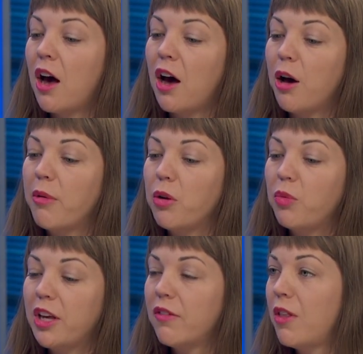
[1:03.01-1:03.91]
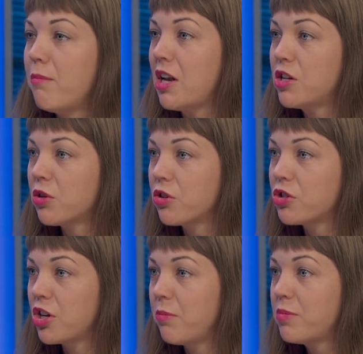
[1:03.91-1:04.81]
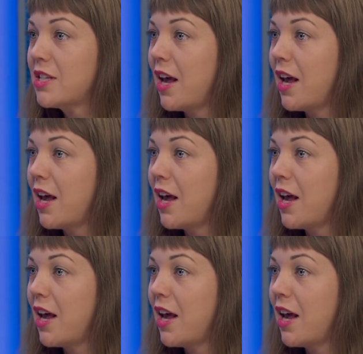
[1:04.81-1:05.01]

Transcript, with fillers: um, and we give mentorships